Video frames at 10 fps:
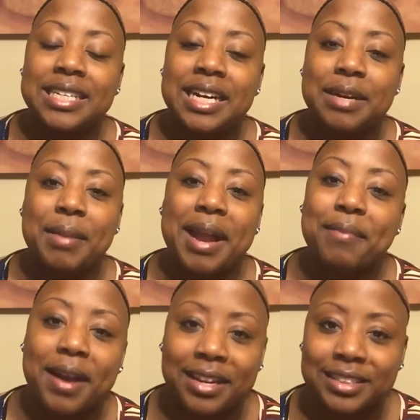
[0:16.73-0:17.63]
I
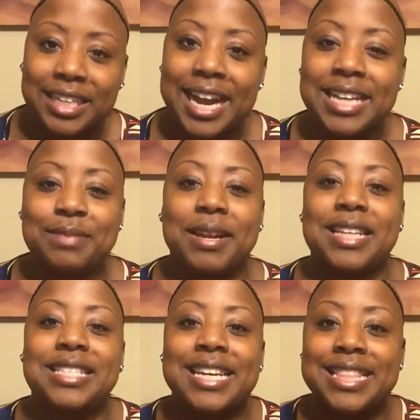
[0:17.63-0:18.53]
apologize, but I
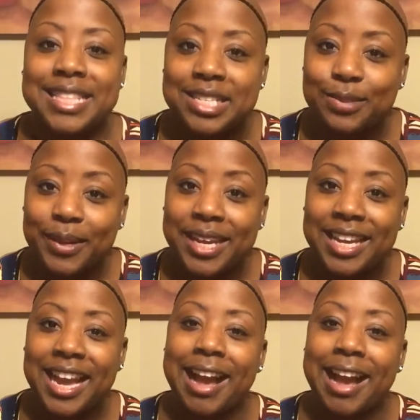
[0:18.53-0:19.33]
said this week